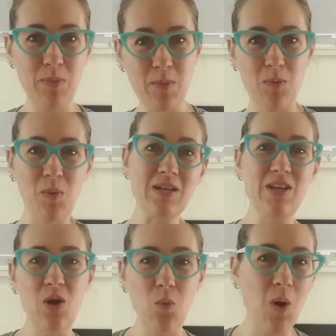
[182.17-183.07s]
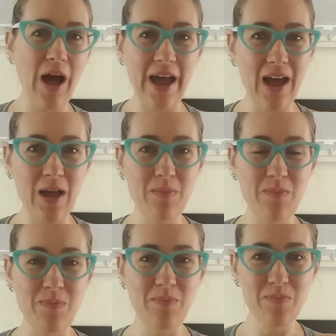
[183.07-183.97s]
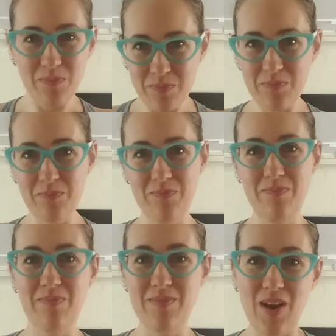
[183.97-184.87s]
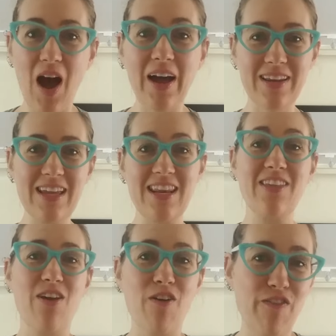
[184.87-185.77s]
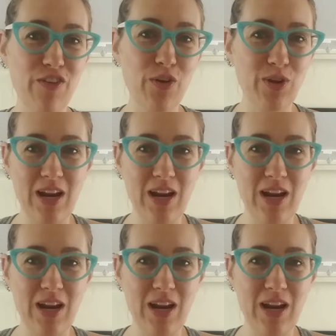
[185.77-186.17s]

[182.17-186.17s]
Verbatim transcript: People wanted to know why I'm not eating their food,